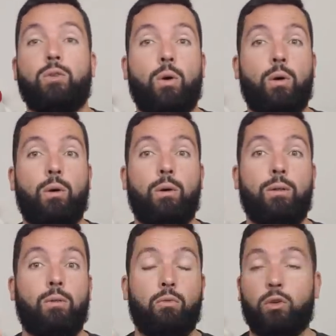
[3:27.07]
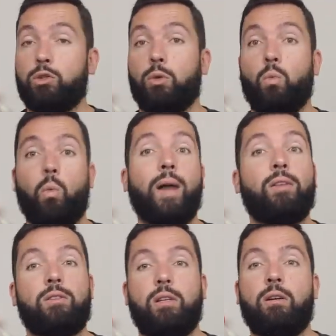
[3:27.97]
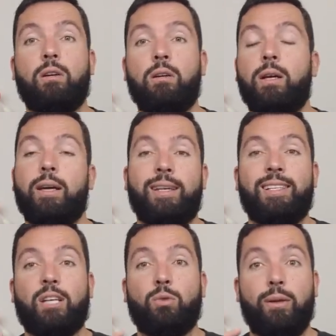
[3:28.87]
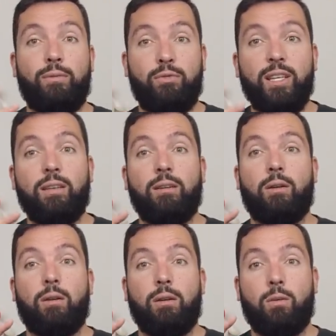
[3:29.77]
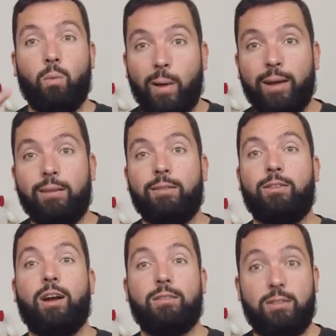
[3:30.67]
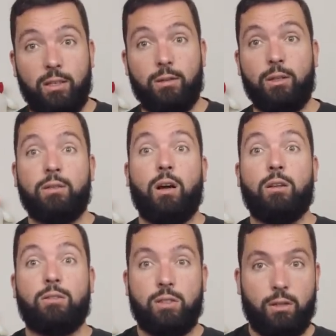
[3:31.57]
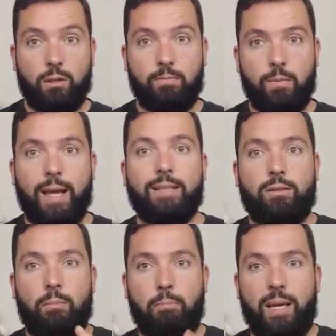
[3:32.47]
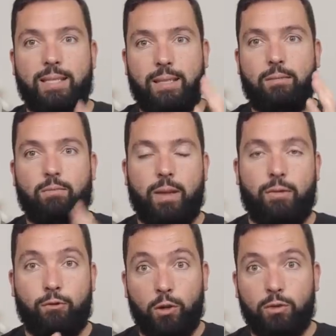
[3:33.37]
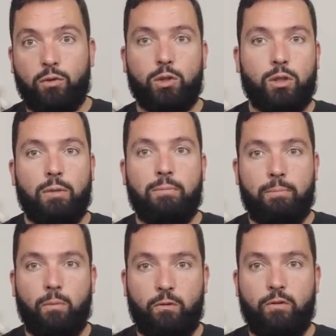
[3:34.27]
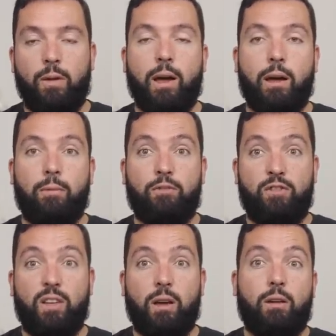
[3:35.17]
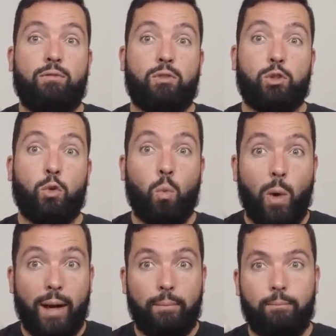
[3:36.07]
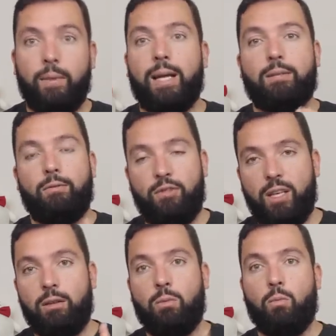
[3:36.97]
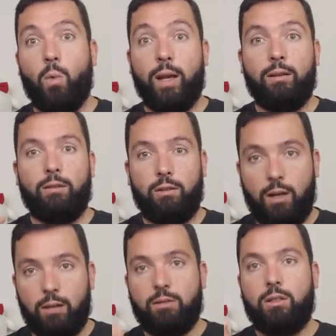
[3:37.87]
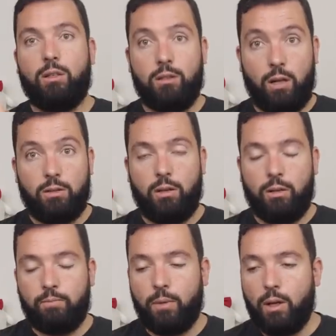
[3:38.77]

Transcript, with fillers: So the version 1.0, it's actually V1.0.0. That is the basic, that first version of version 1, that is v1.0.0.